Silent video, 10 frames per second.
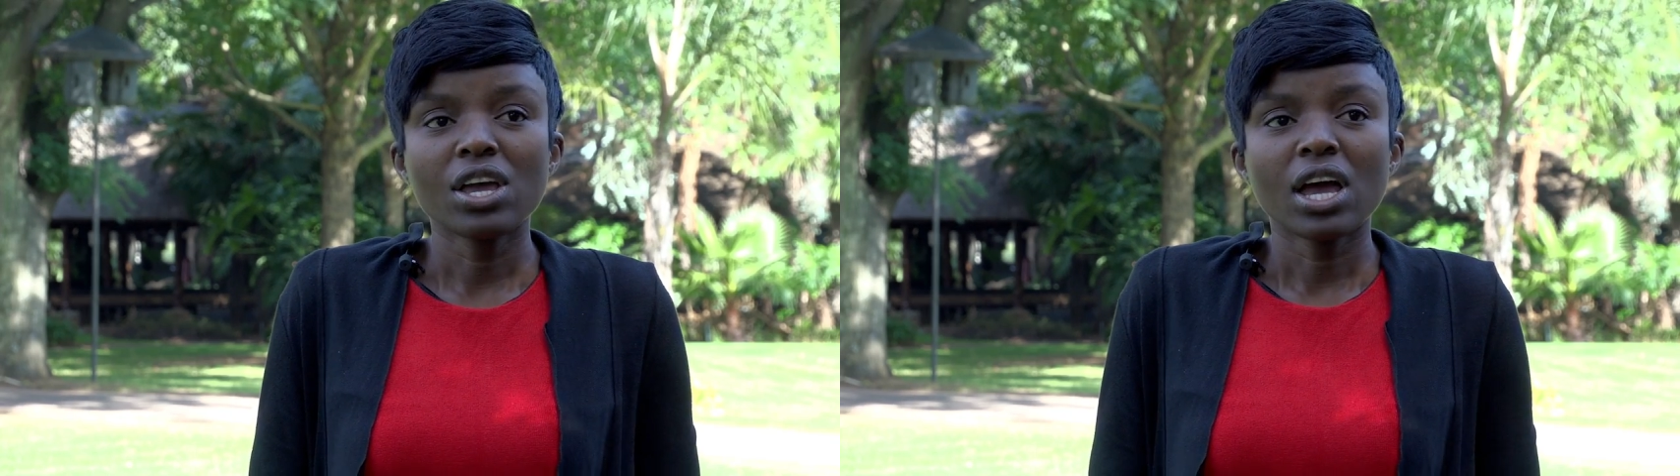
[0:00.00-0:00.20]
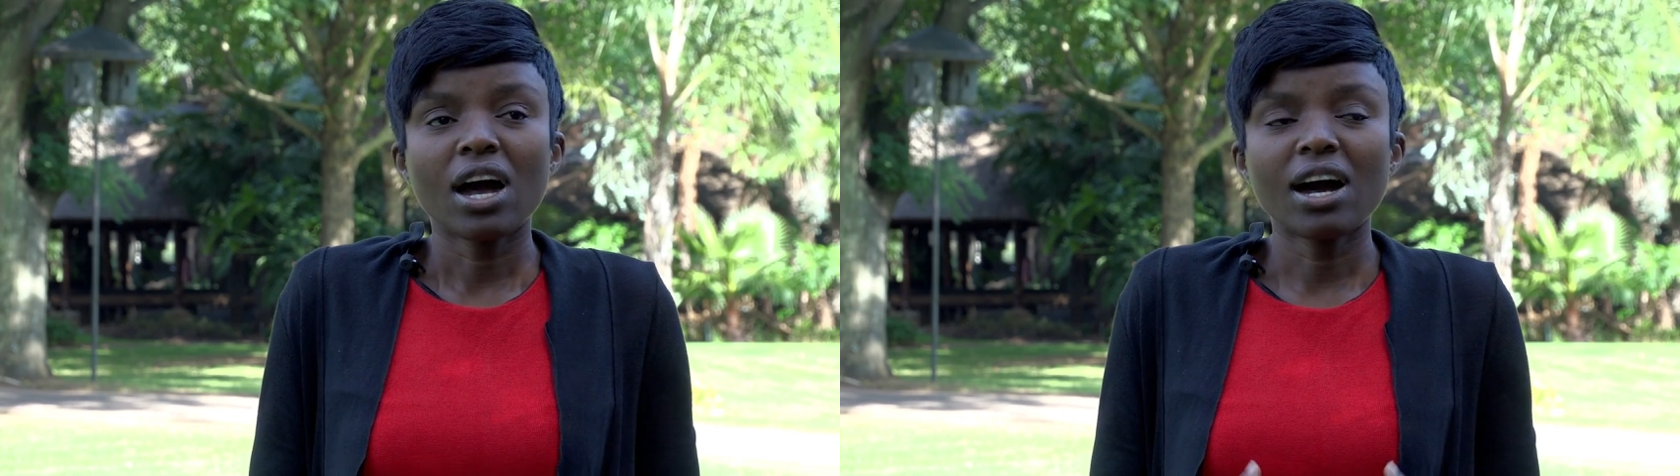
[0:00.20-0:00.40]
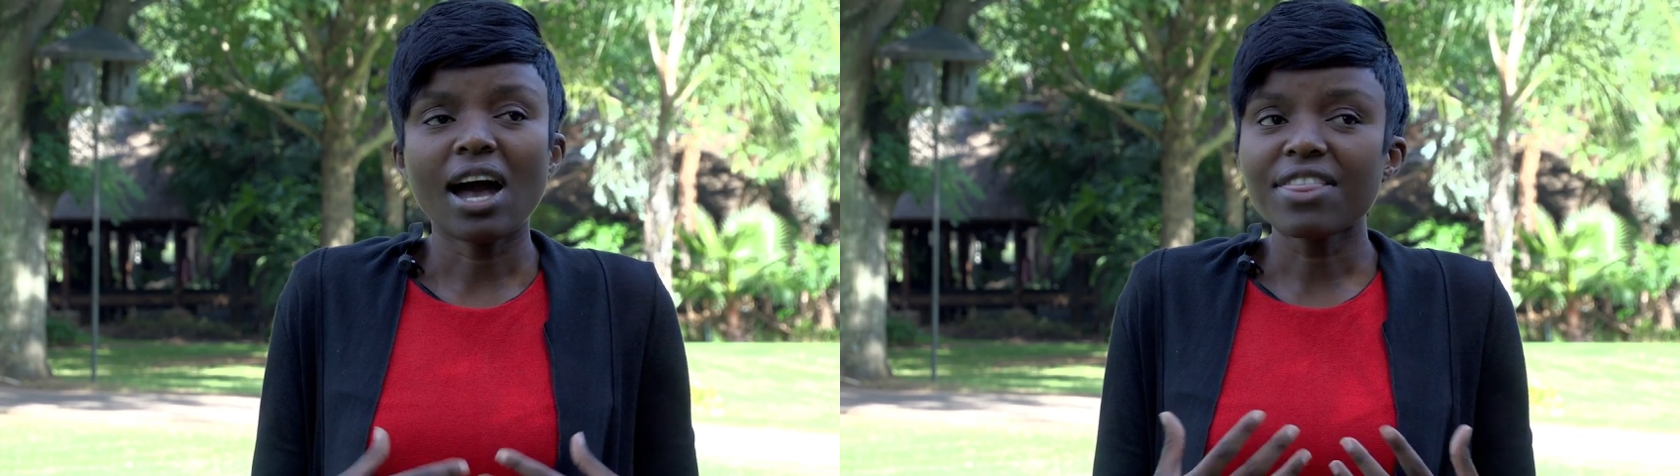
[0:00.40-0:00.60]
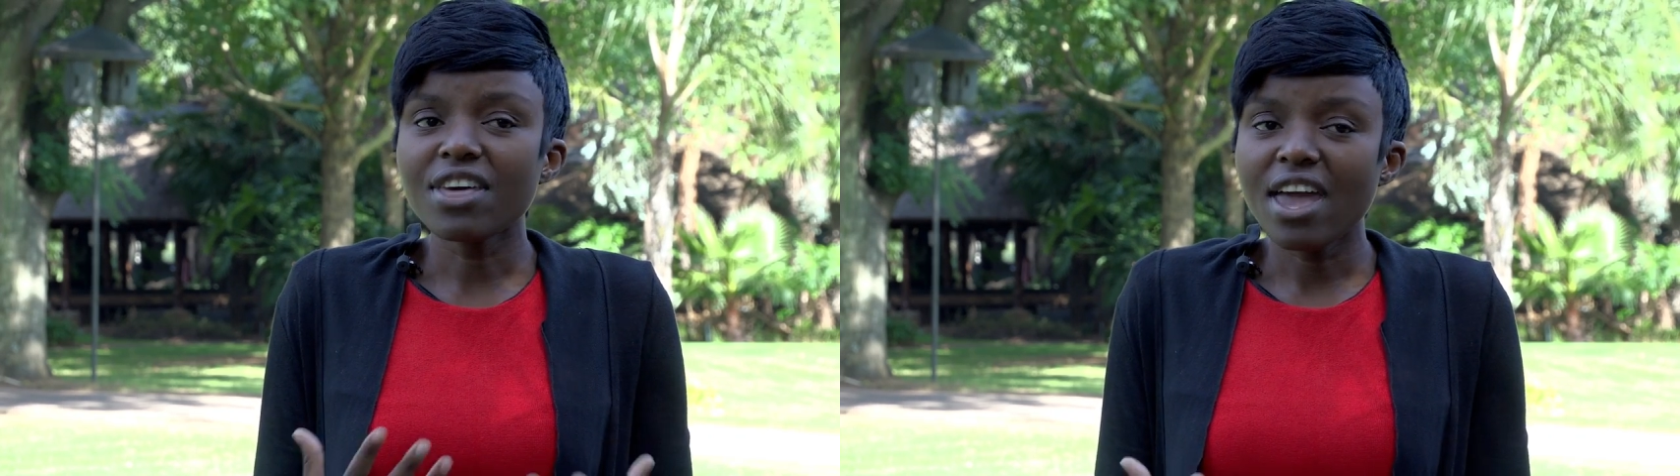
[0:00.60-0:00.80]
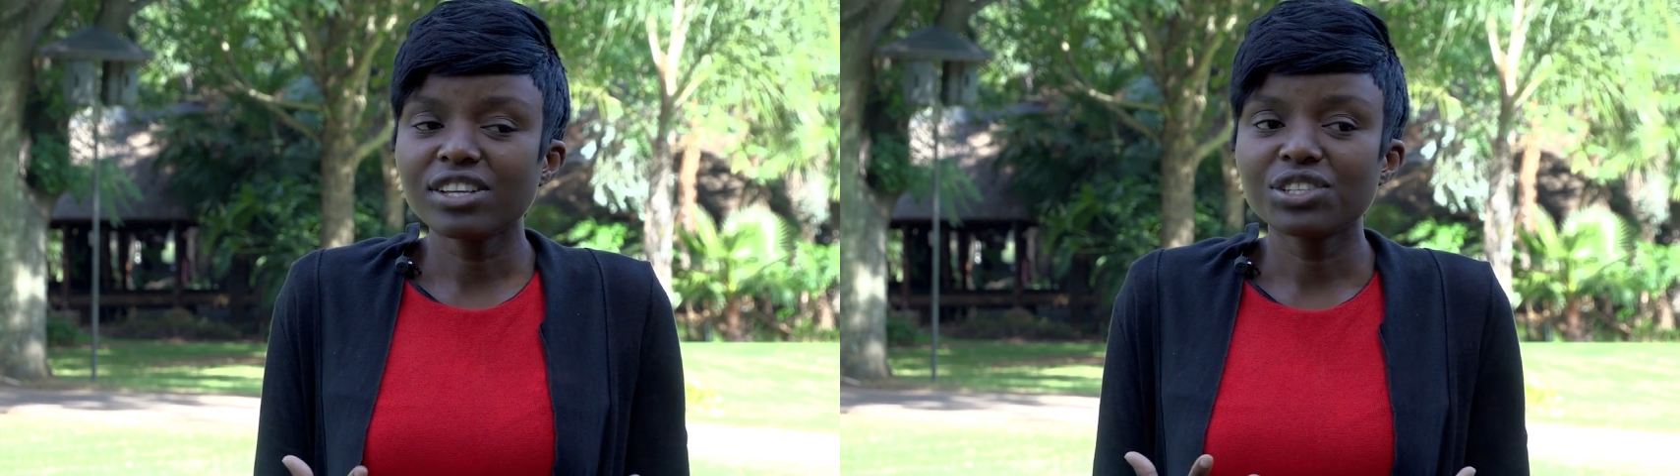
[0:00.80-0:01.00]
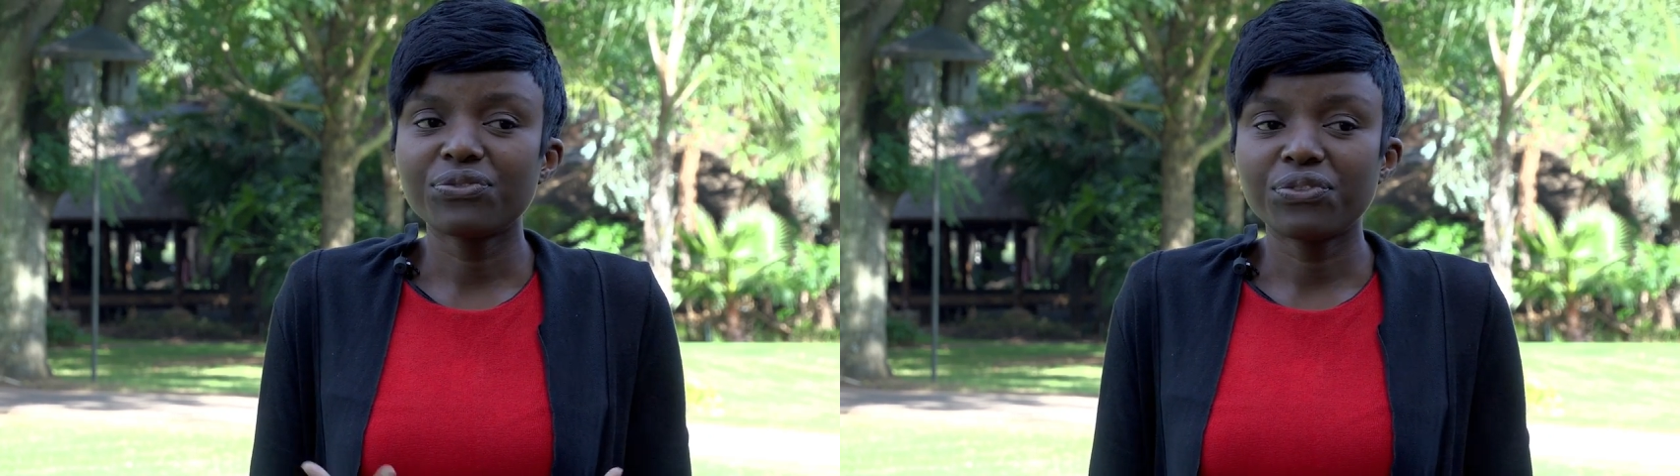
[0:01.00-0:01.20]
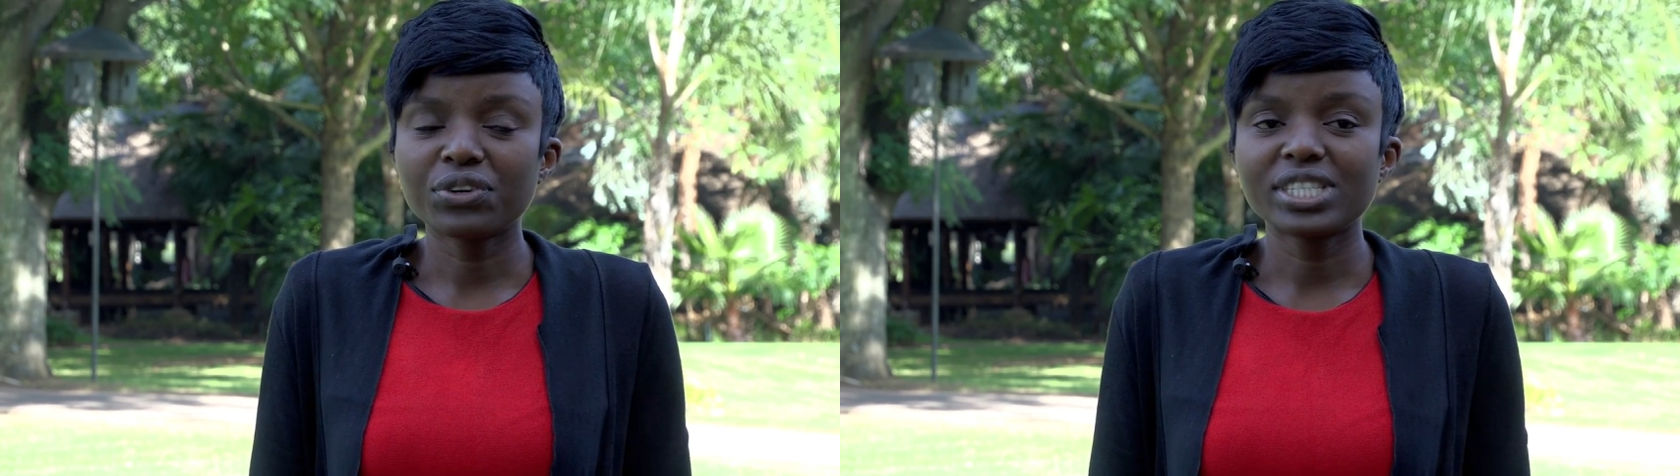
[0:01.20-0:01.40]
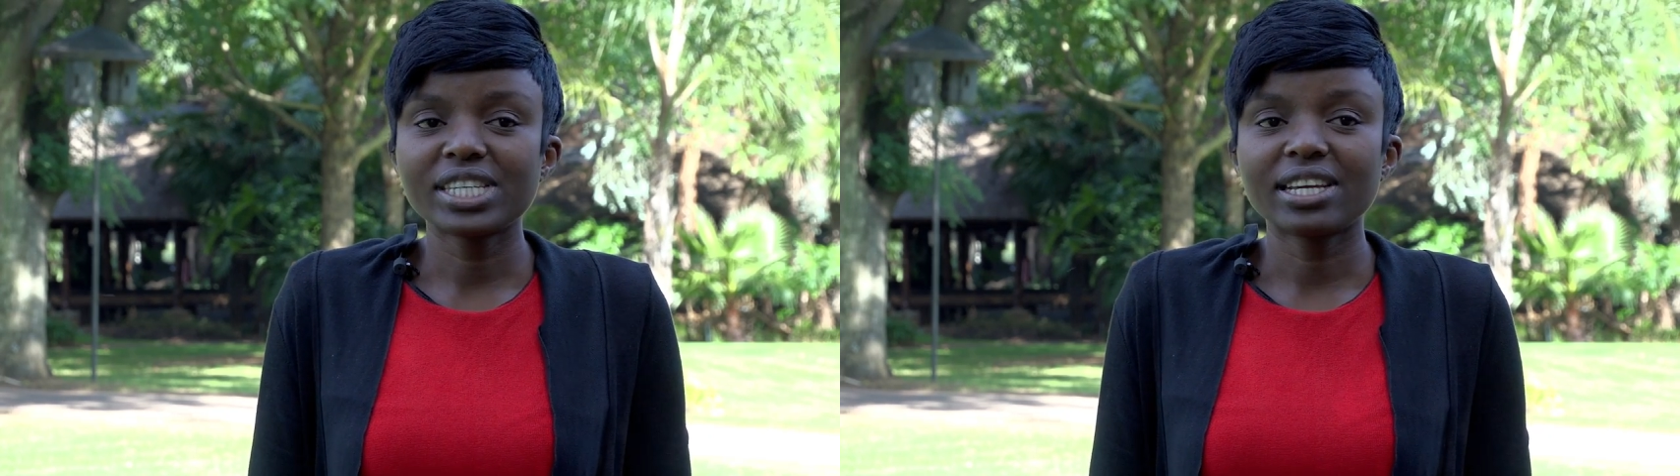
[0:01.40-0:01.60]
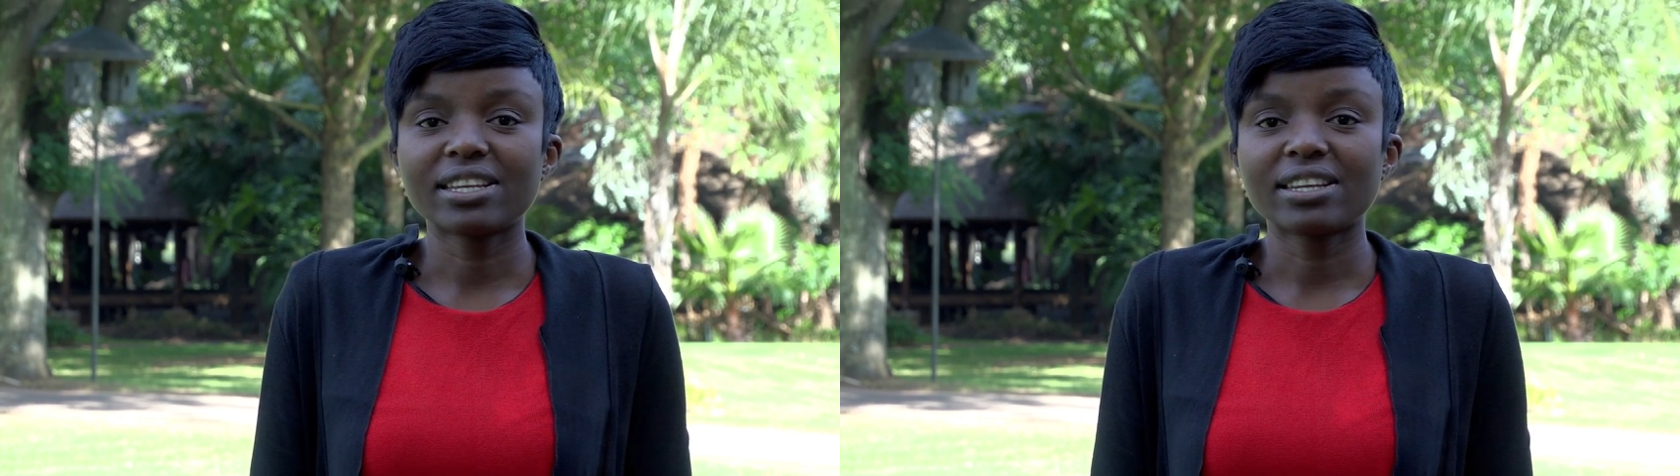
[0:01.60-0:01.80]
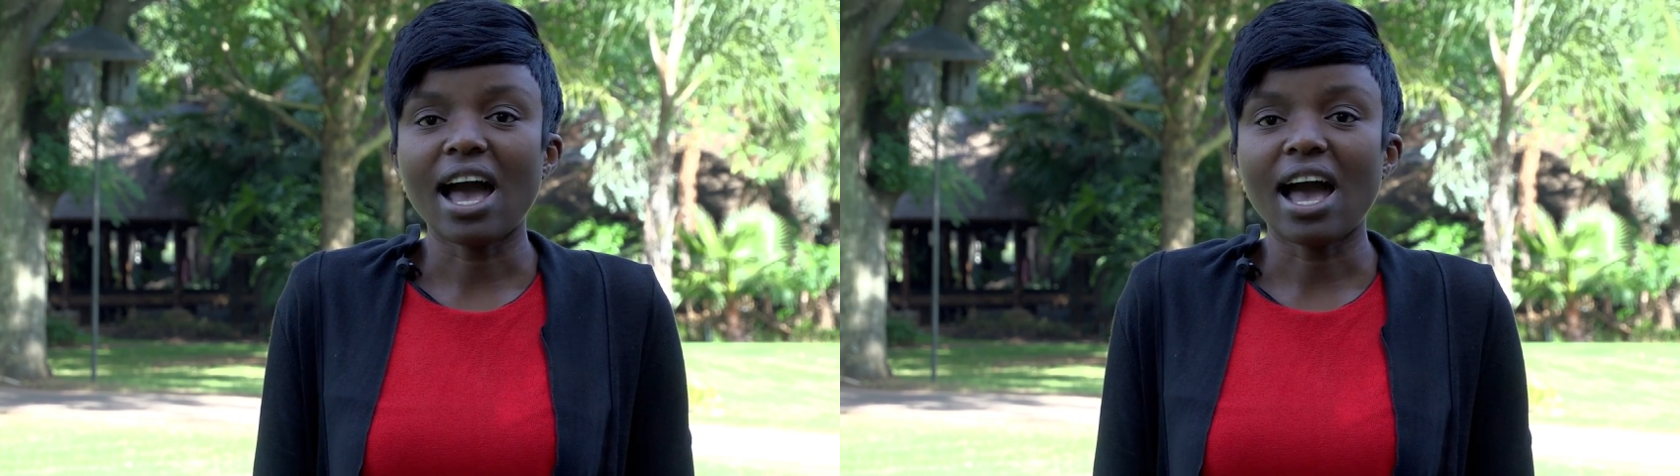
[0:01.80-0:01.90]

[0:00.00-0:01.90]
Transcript: At the age of 14,